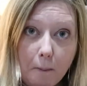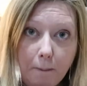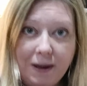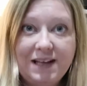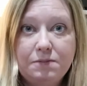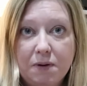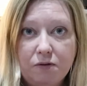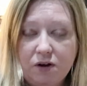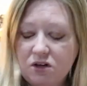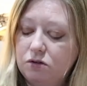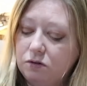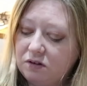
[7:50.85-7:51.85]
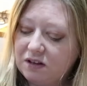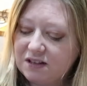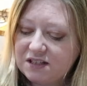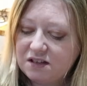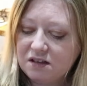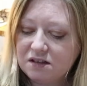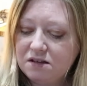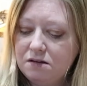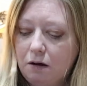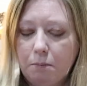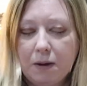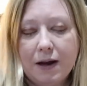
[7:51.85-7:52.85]
Please be reassured that this does
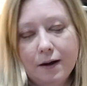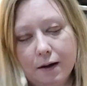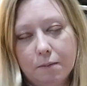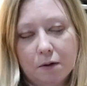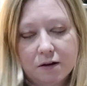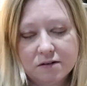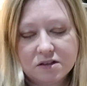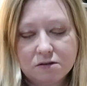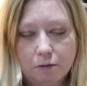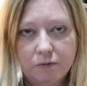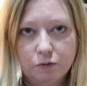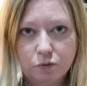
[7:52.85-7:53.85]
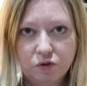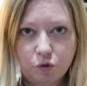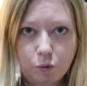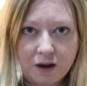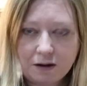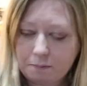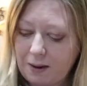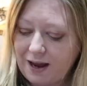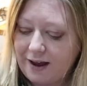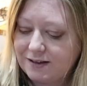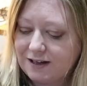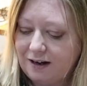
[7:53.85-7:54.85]
not mean I'm going to stop with all the sweet
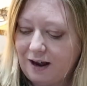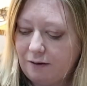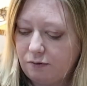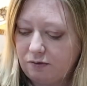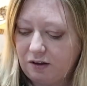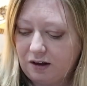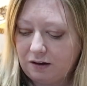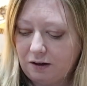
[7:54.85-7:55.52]
bakes and everything.